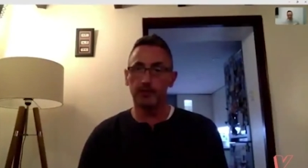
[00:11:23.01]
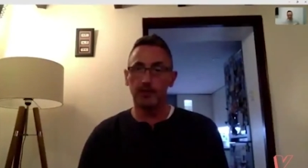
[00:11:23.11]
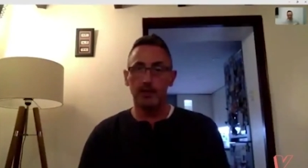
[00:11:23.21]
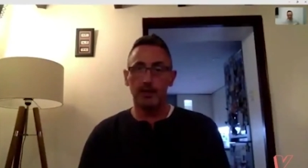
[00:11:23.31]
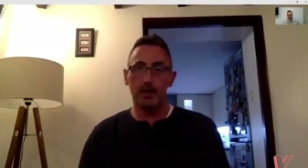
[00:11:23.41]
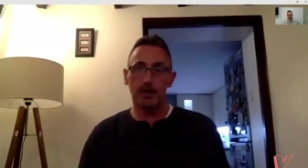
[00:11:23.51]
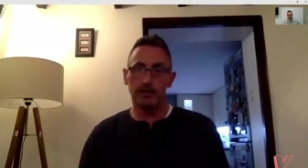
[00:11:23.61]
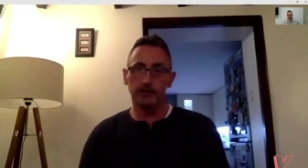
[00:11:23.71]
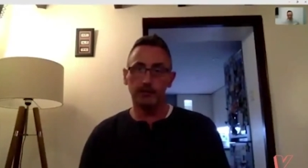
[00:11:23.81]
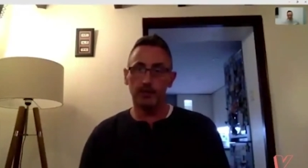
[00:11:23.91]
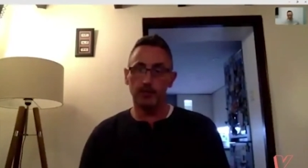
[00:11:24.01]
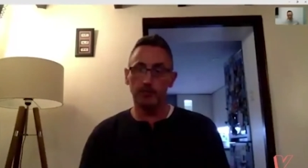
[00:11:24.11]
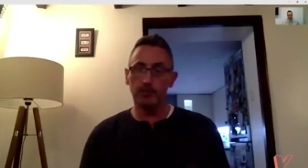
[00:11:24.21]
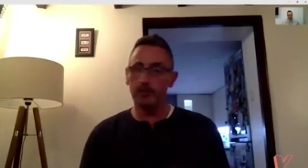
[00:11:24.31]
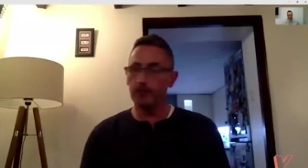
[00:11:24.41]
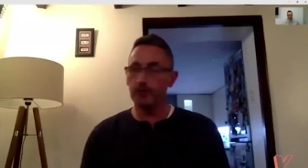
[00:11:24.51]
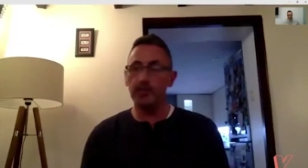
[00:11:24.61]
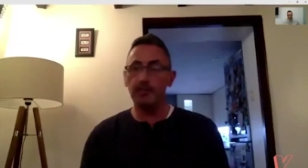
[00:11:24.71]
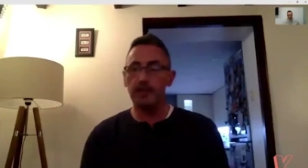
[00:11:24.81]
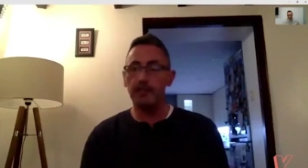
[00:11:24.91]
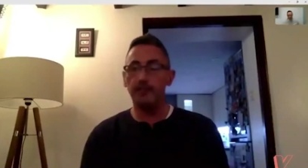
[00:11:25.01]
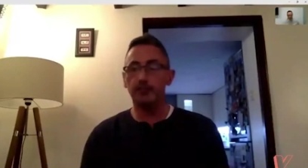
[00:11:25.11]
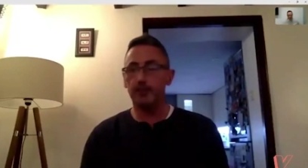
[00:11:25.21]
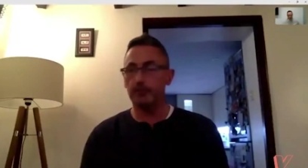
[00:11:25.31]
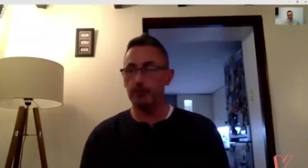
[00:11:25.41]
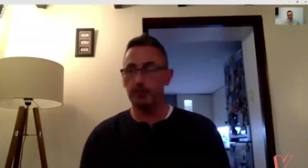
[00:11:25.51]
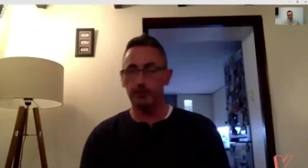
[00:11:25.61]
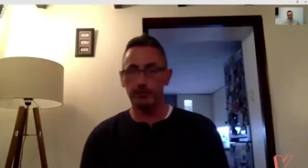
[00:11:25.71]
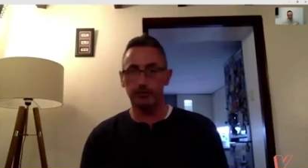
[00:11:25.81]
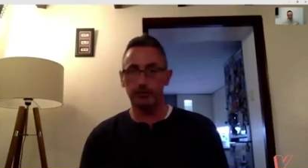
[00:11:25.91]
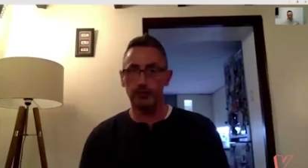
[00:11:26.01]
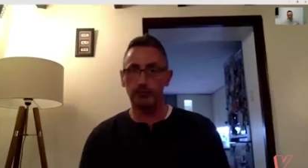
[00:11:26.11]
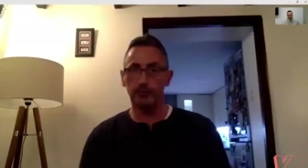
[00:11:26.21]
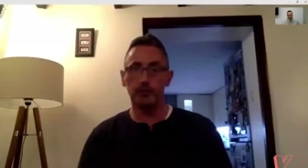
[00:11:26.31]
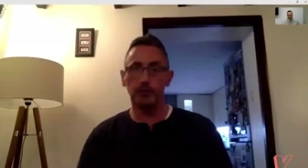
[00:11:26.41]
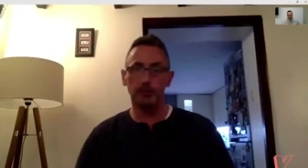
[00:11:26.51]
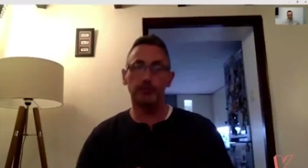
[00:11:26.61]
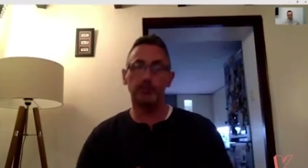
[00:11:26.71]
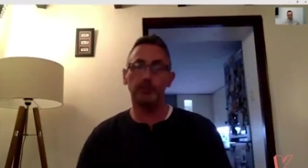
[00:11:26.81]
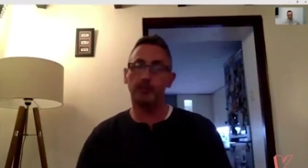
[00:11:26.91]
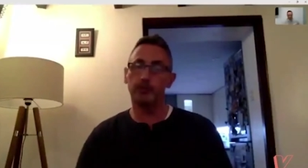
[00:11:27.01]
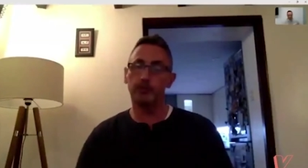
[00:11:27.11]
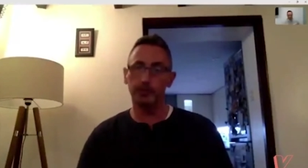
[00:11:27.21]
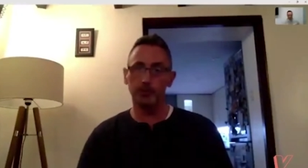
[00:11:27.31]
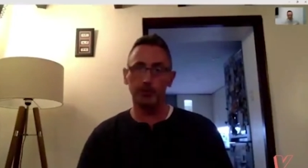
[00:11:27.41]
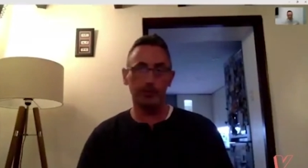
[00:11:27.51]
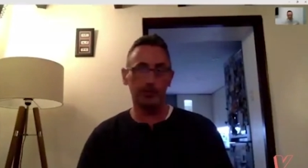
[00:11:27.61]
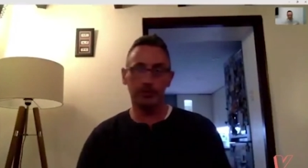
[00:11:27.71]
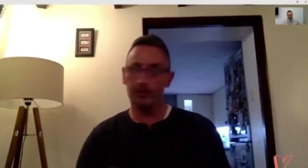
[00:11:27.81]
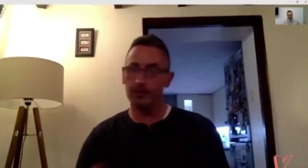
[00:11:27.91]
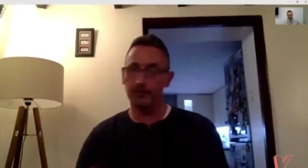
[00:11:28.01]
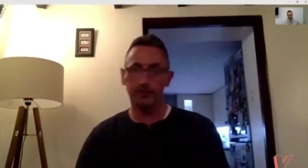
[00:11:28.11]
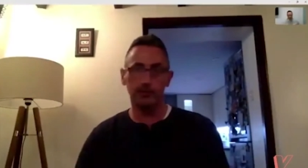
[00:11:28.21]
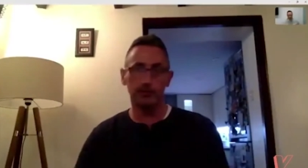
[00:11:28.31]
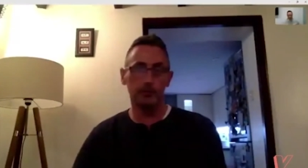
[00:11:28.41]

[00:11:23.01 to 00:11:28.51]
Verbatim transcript: Mm-hmm. And um, you know, for any any change to become successful, particularly when you're working with people who, like you say, who,